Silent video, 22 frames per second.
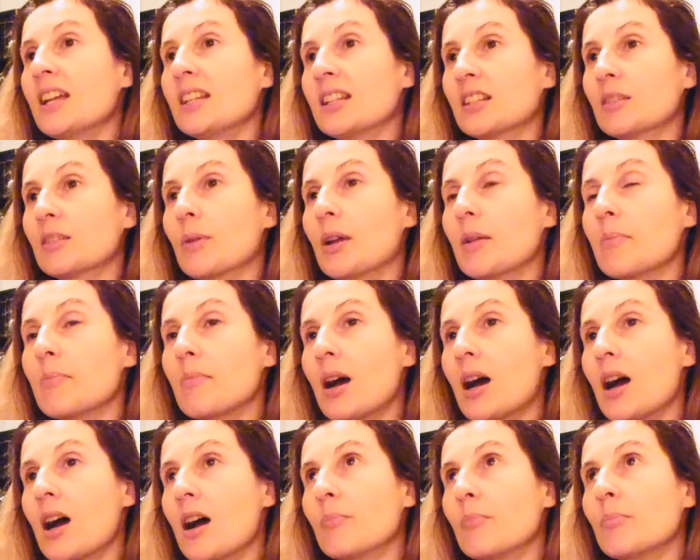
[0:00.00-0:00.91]
that my
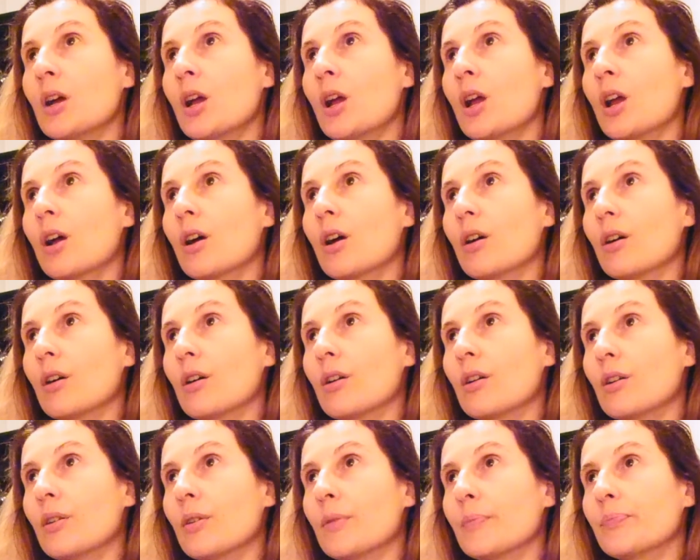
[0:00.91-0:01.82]
mom
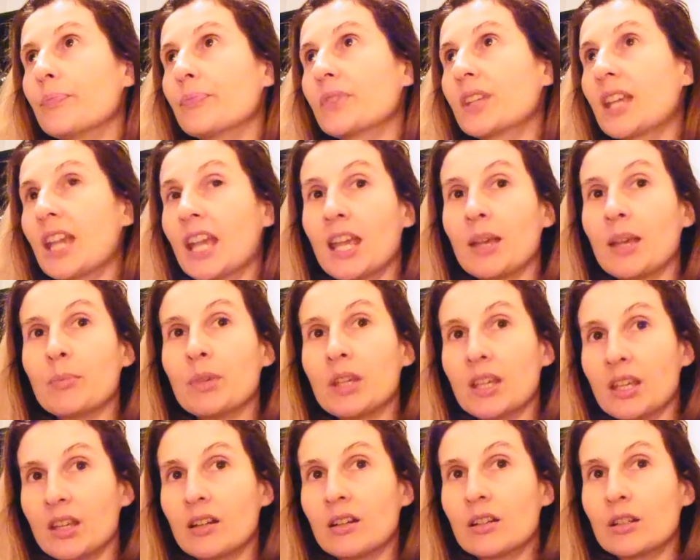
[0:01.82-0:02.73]
um, came
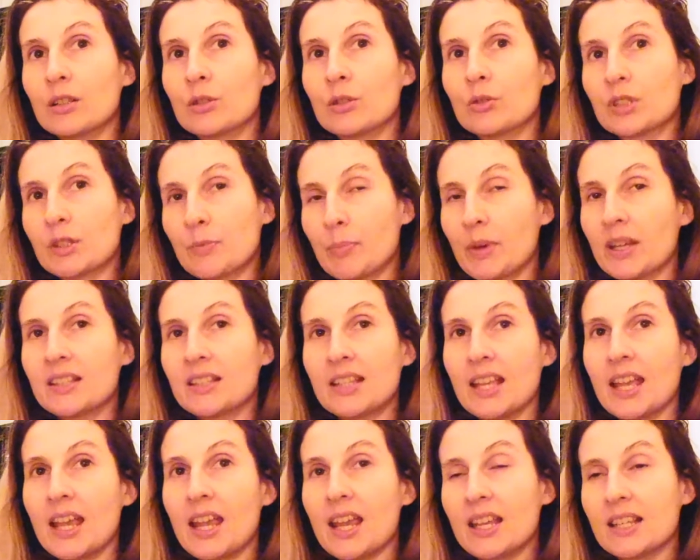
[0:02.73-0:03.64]
here to spend
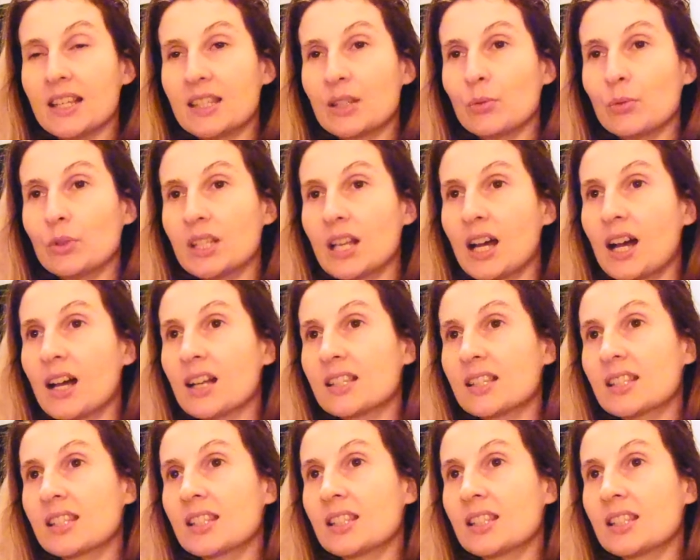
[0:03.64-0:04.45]
days with us,